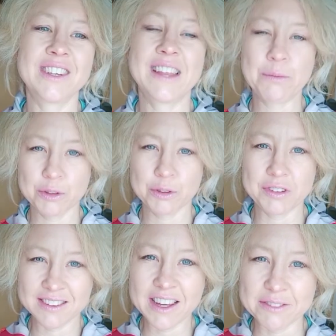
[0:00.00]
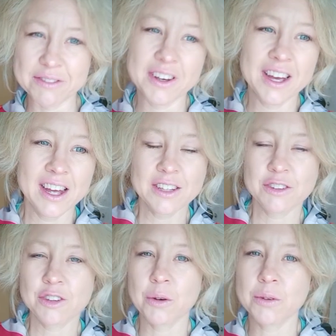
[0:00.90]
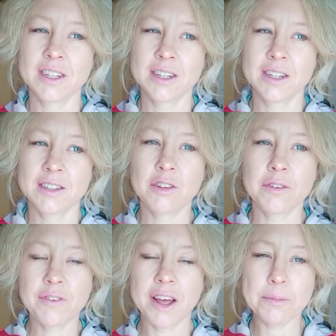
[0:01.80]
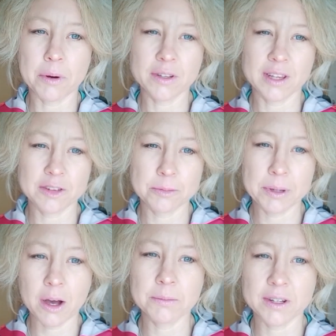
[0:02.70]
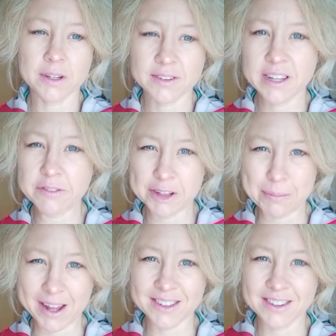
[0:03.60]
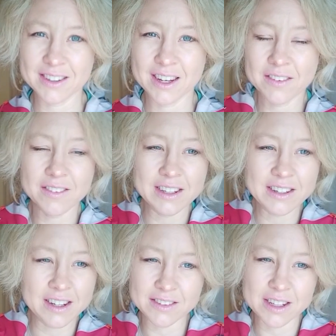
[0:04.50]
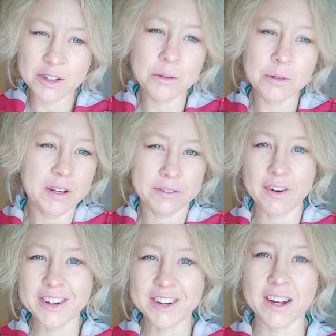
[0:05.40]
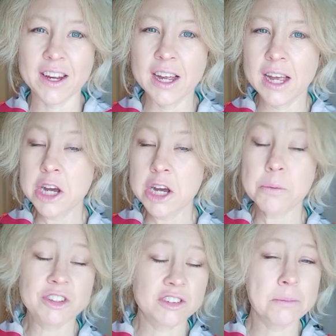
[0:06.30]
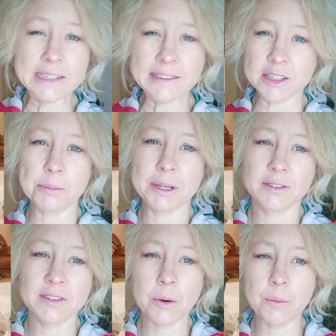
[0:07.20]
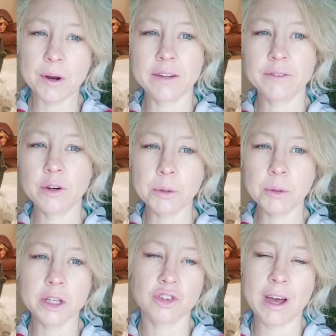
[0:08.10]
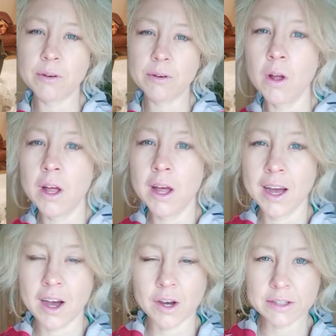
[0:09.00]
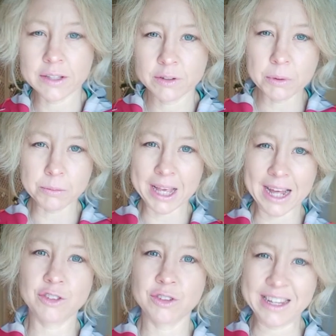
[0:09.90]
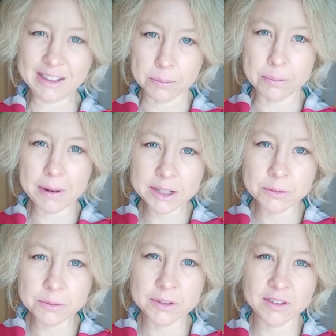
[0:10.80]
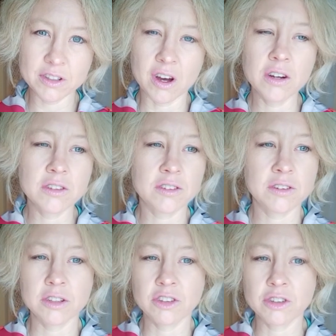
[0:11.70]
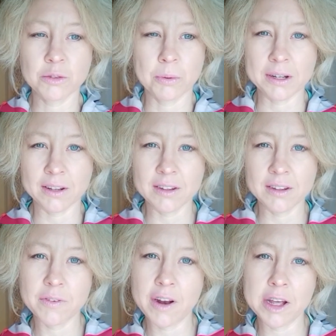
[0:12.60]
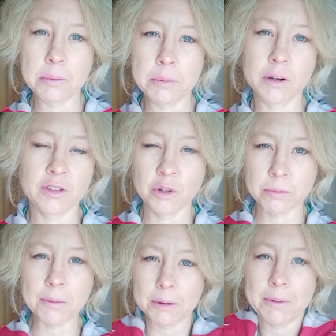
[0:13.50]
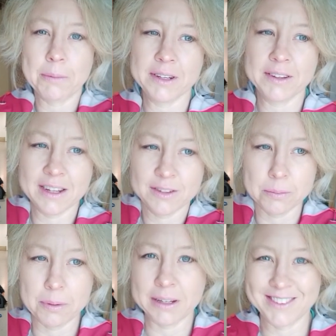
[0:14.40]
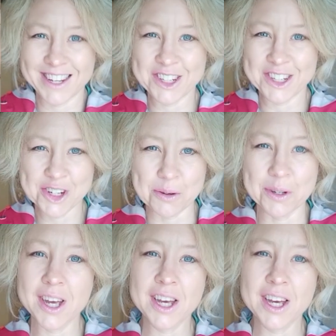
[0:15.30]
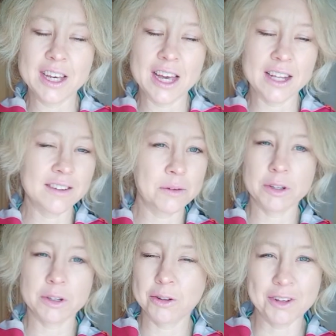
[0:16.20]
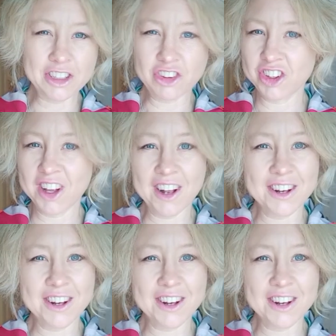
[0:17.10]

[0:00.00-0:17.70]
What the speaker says: wanted them to feel safe. So the flight box has become their safety place. They know they're fine there, which is amazing, because now wherever we travel, even when we had to take the plane with the dogs, they just went in this flight box, no problem. I mean, that's the place they know. And they were totally